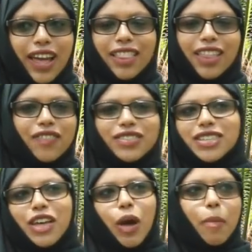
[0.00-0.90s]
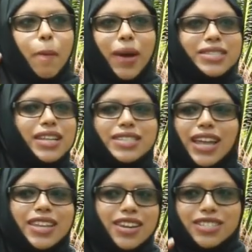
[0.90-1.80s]
I left Mombasa
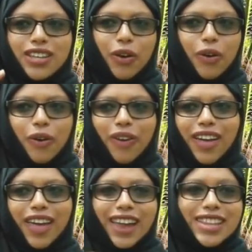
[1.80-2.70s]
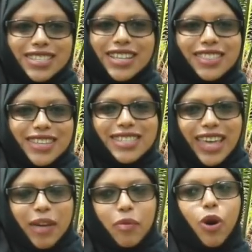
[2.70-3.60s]
10 years ago and it's still the same,